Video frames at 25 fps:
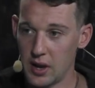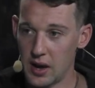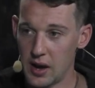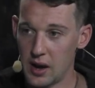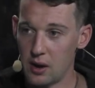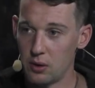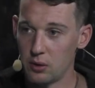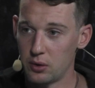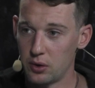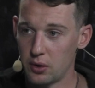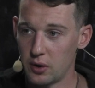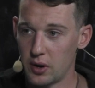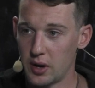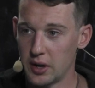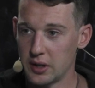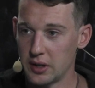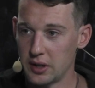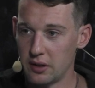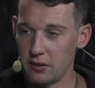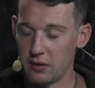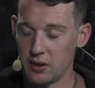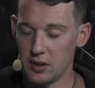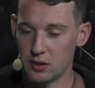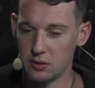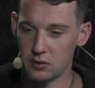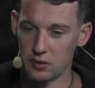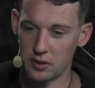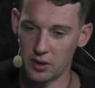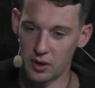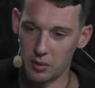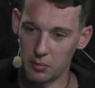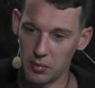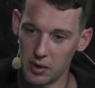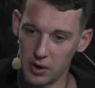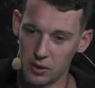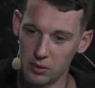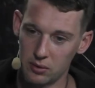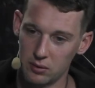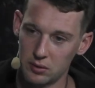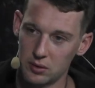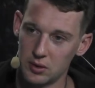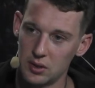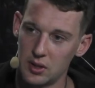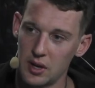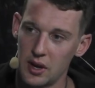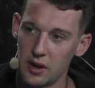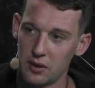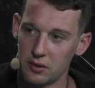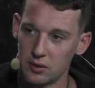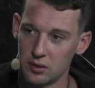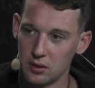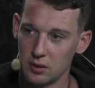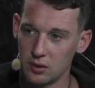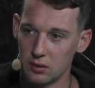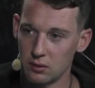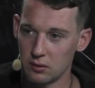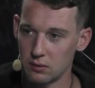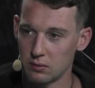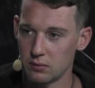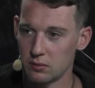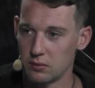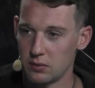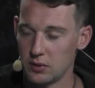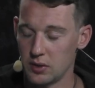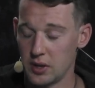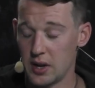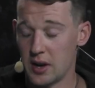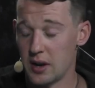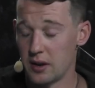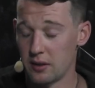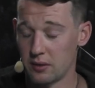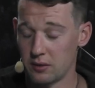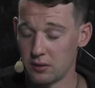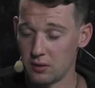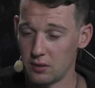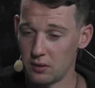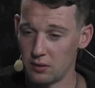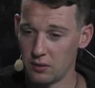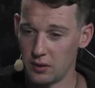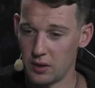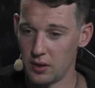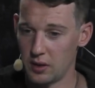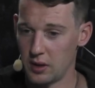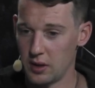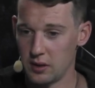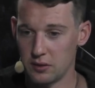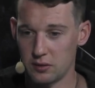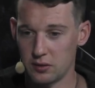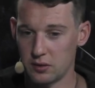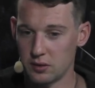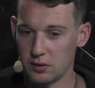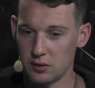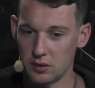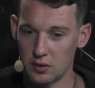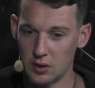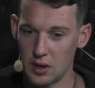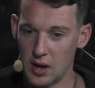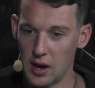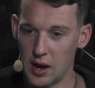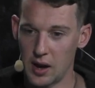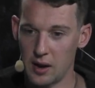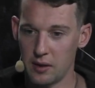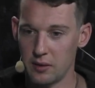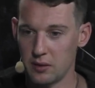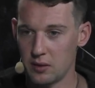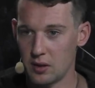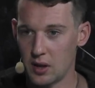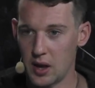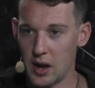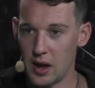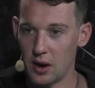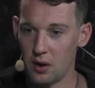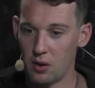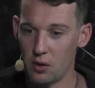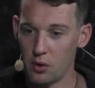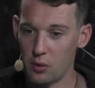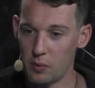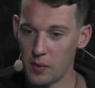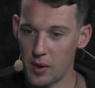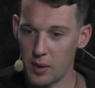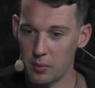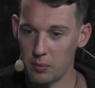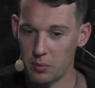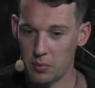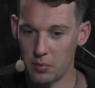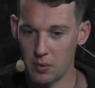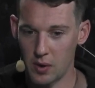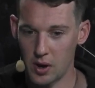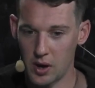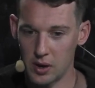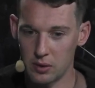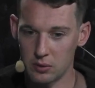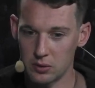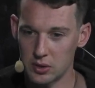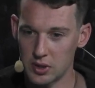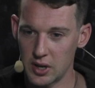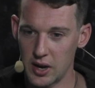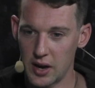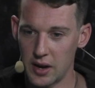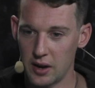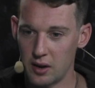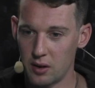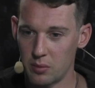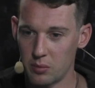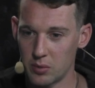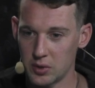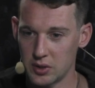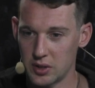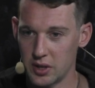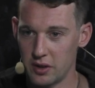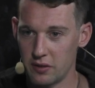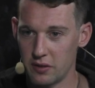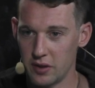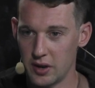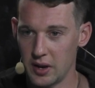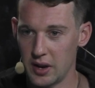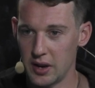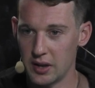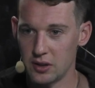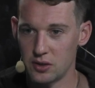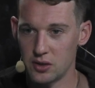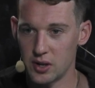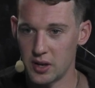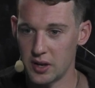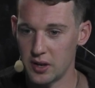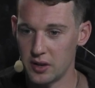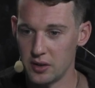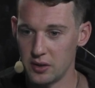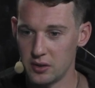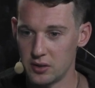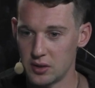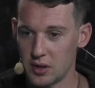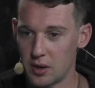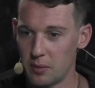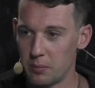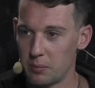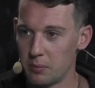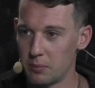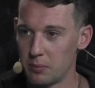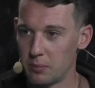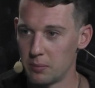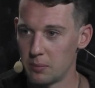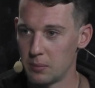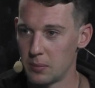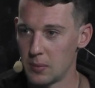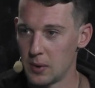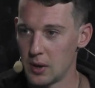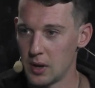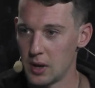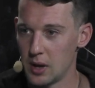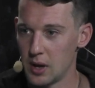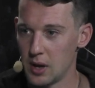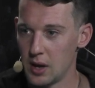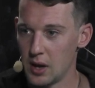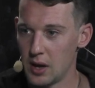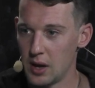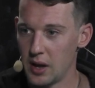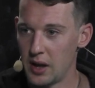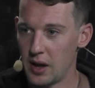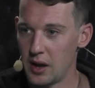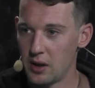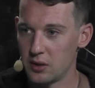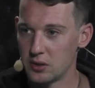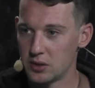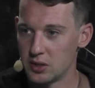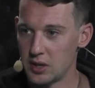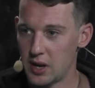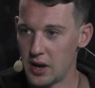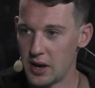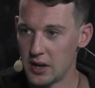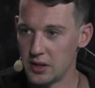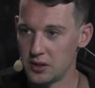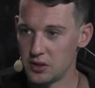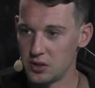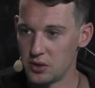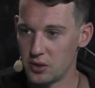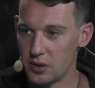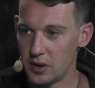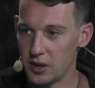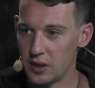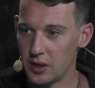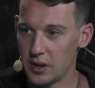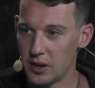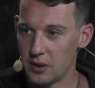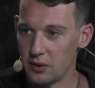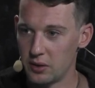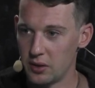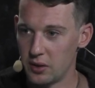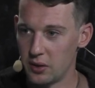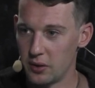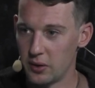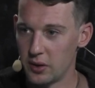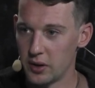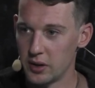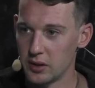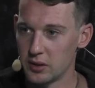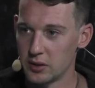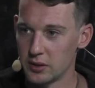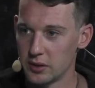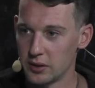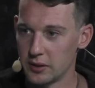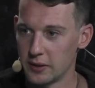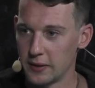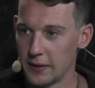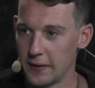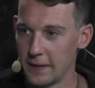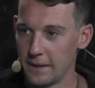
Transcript: Yeah, outdoor activities with our boat and stuff. So yeah, it's at home. I'm outside almost every day trying to do something outside, enjoy the outdoors.